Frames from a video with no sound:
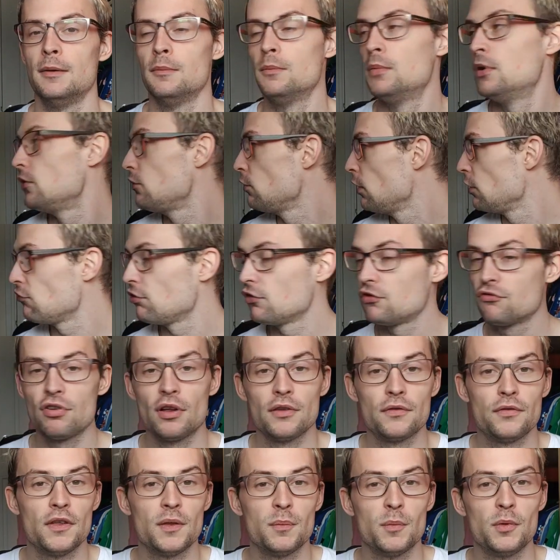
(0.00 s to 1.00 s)
So I just
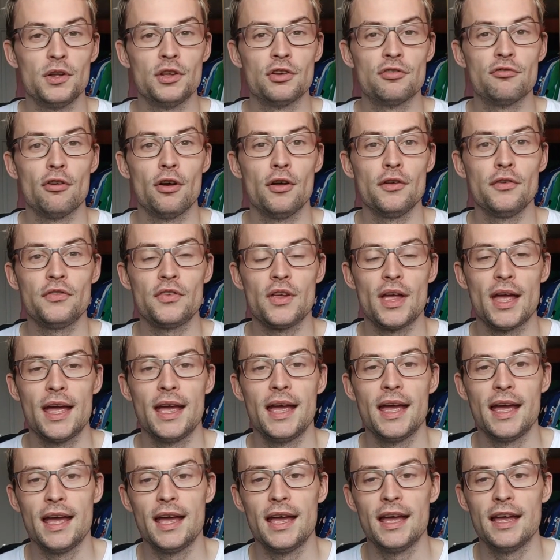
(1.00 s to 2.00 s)
transferred the money across,
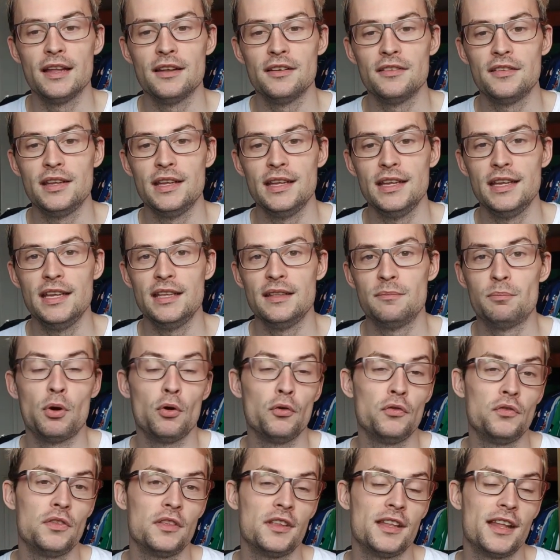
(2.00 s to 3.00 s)
and he
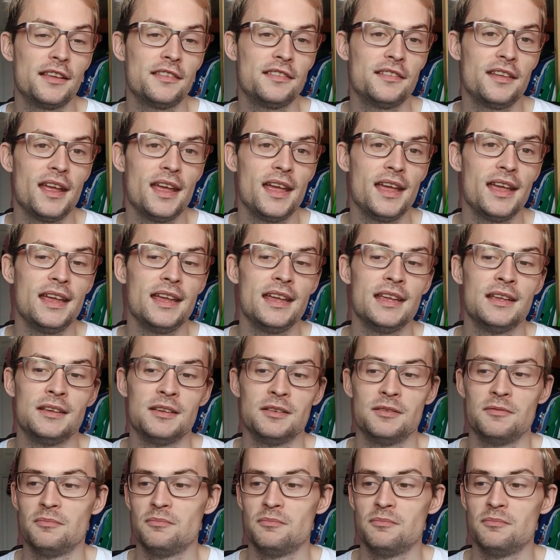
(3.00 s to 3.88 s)
posted it the next day,